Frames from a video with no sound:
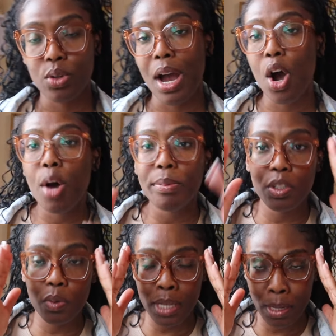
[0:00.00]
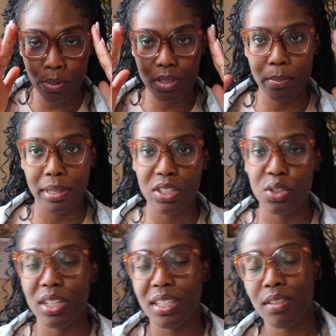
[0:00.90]
So I hope this was able to bless
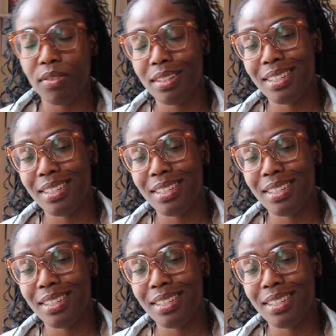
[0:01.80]
you, the different